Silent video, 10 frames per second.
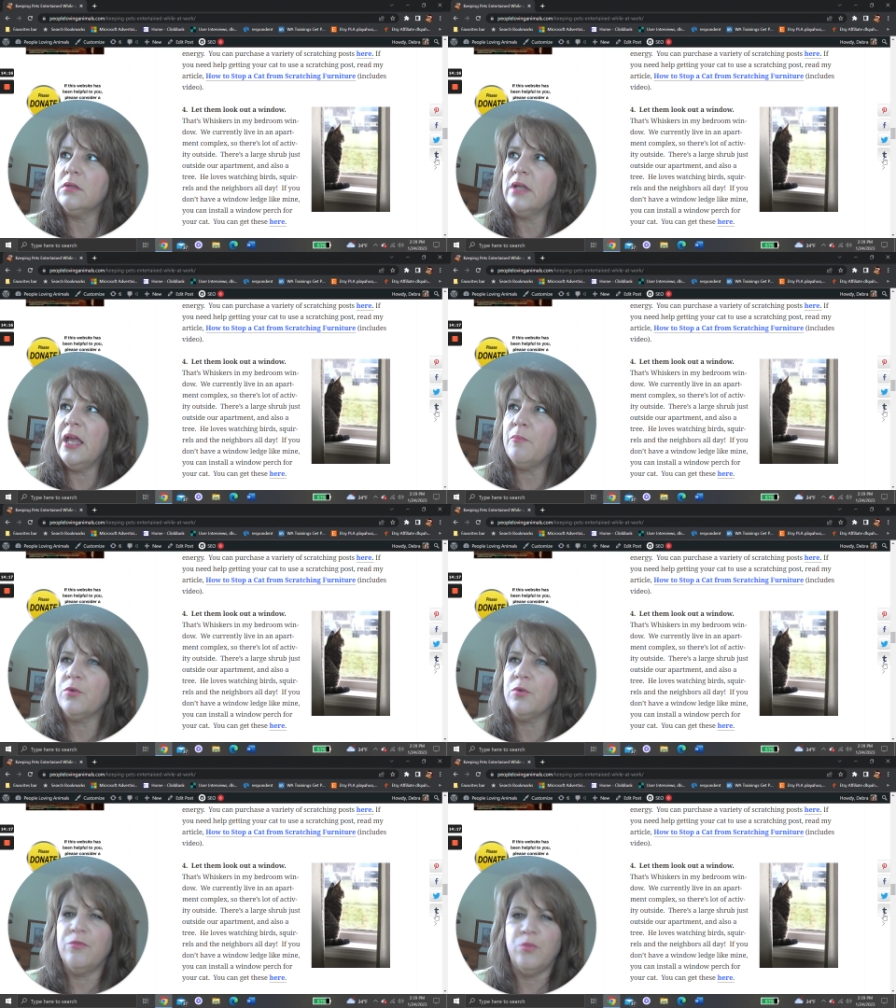called Cat
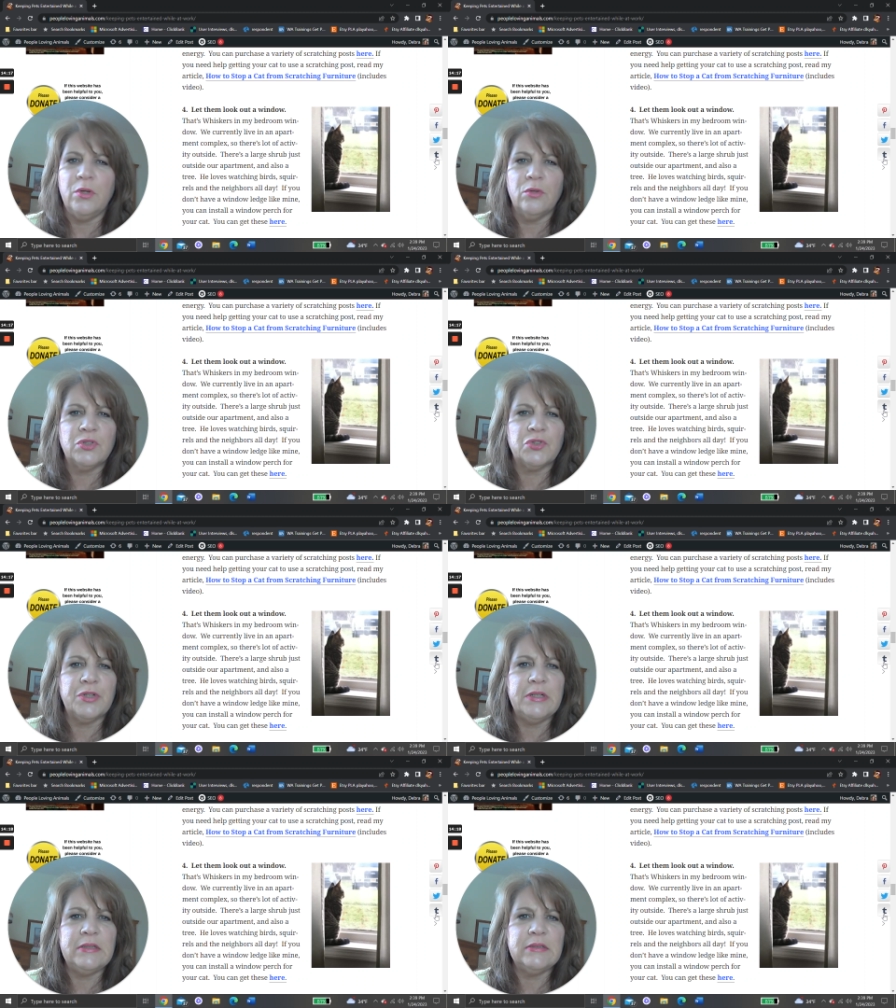Proof Window
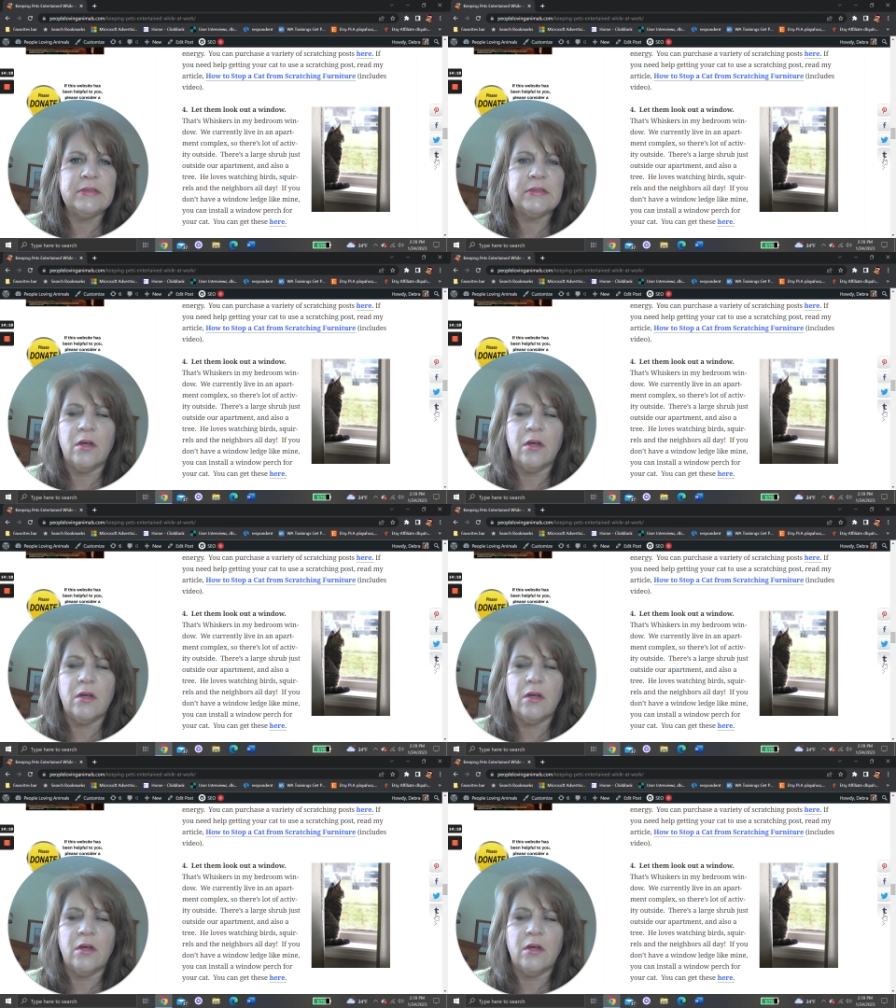Screens.